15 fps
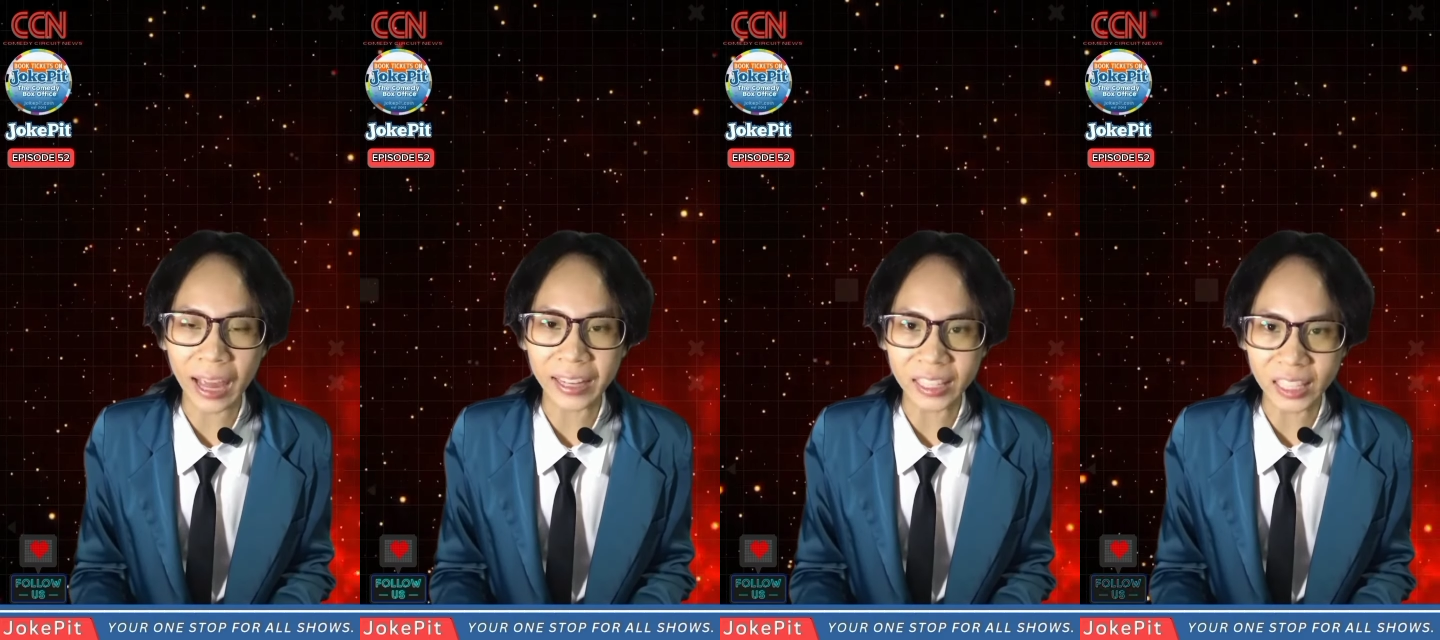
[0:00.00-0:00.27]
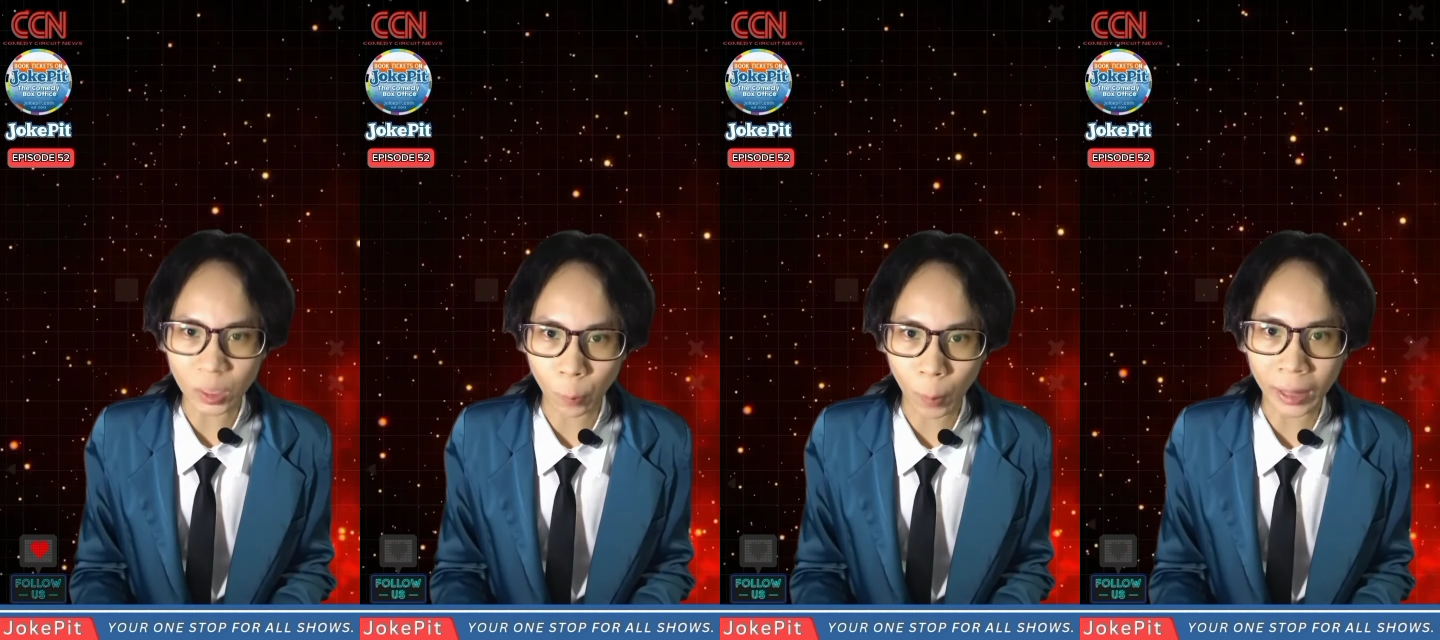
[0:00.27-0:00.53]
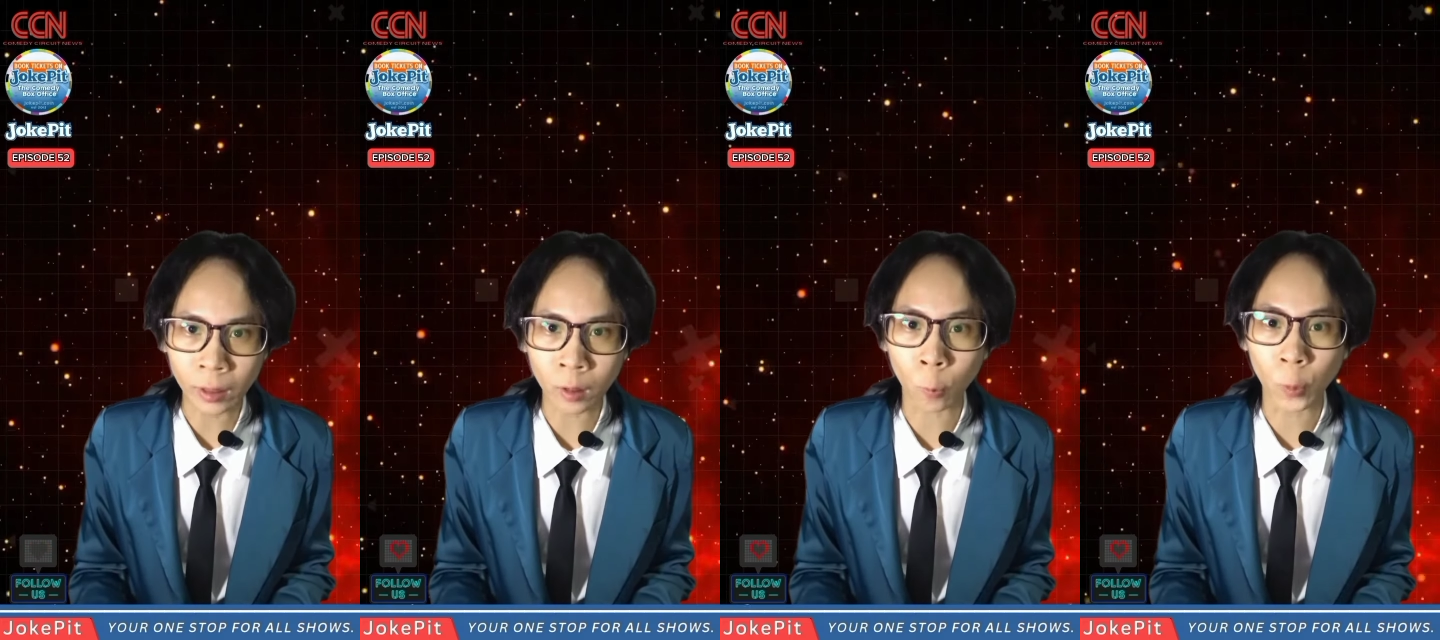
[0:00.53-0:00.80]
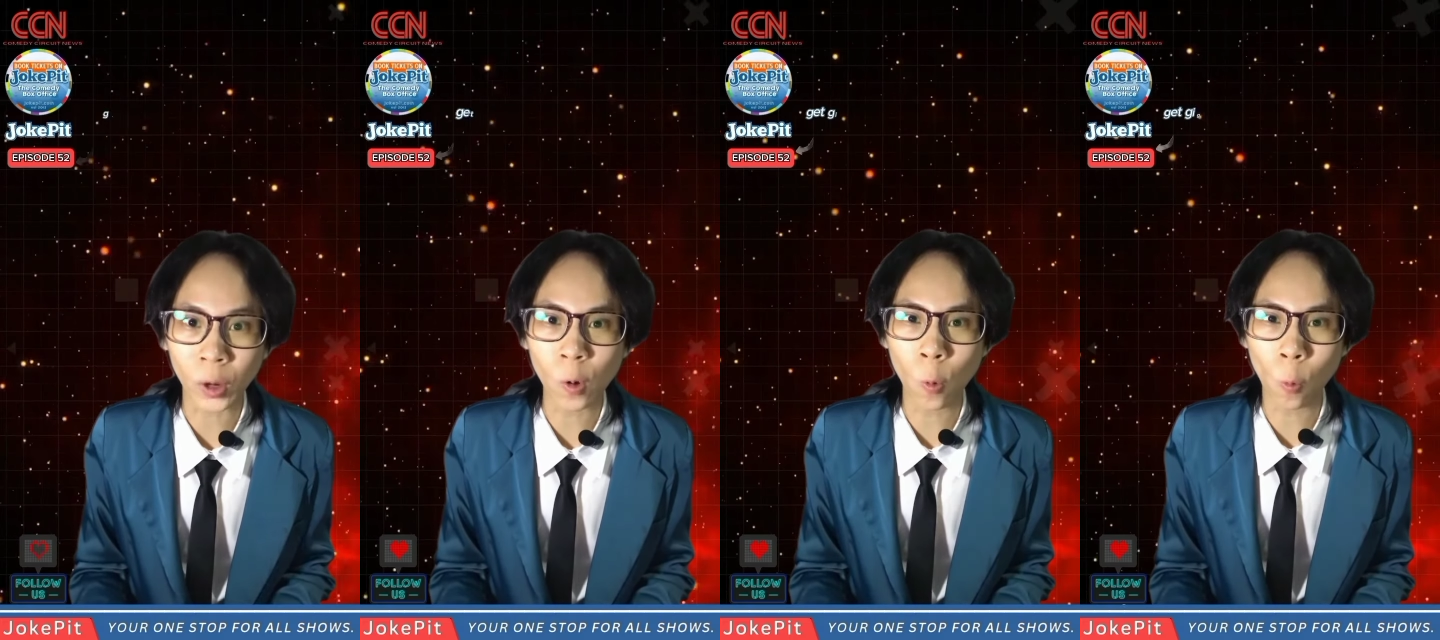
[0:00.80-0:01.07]
and events
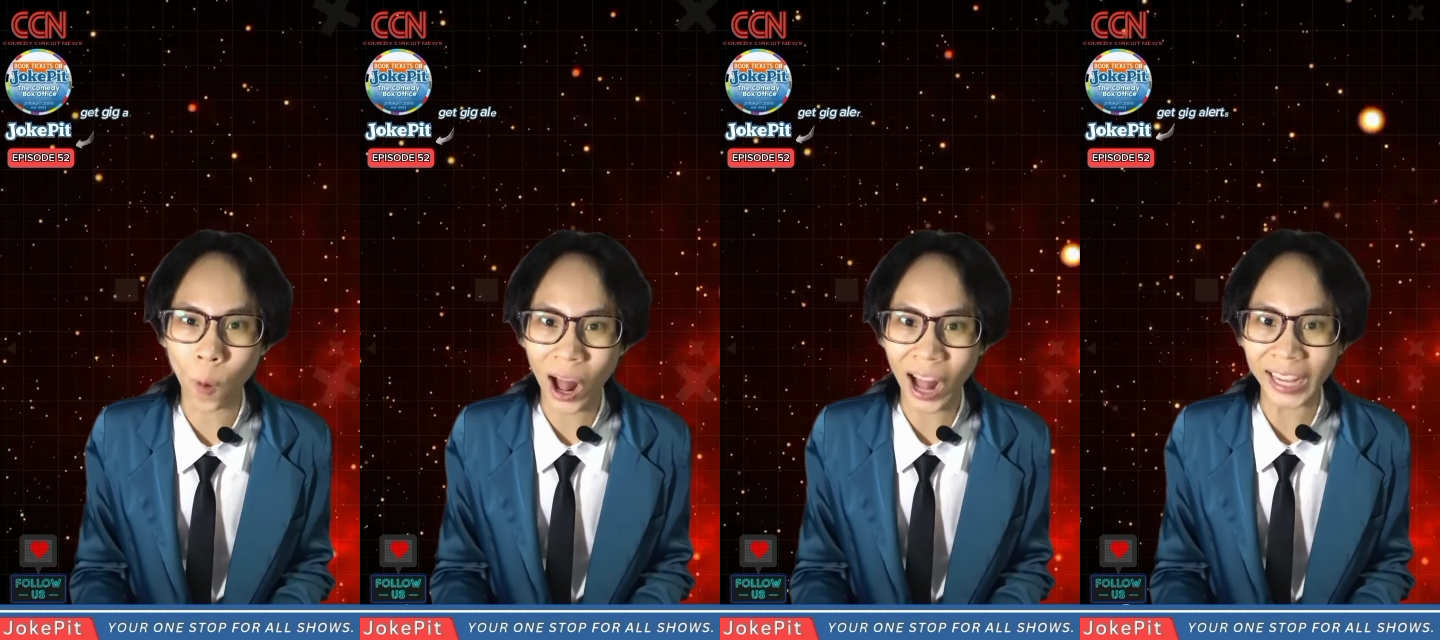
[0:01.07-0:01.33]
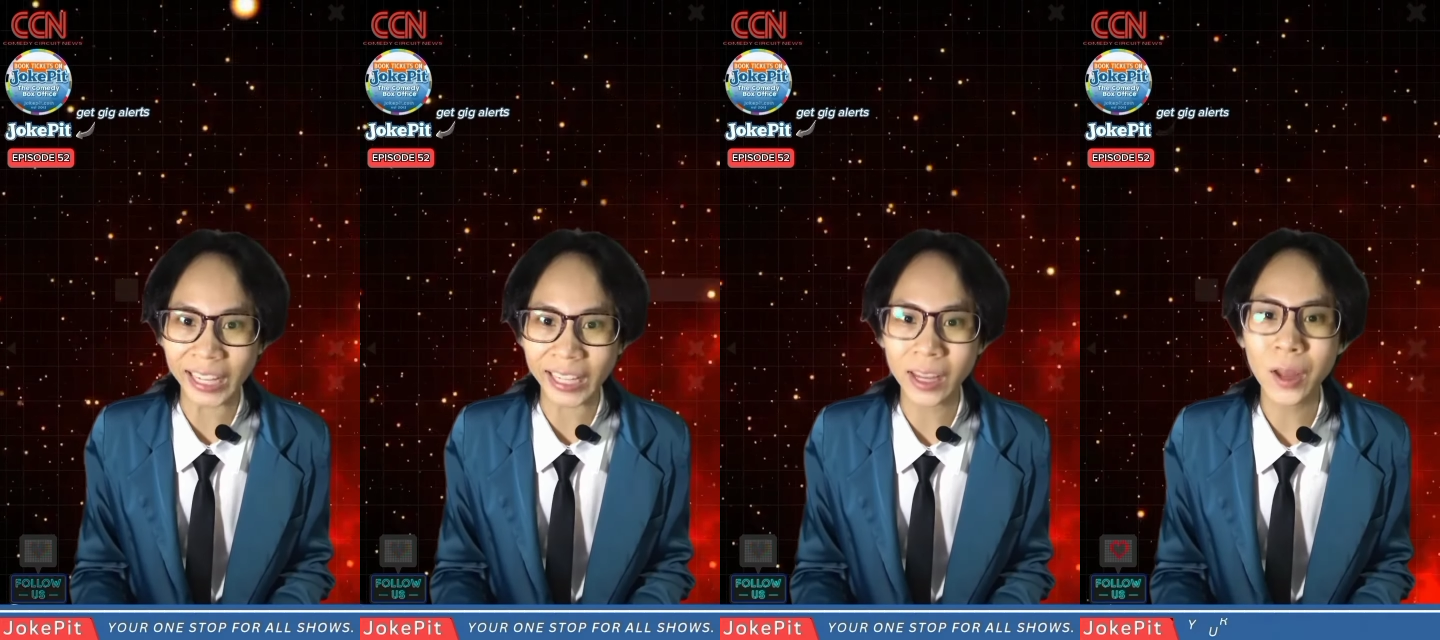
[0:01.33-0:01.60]
worldwide.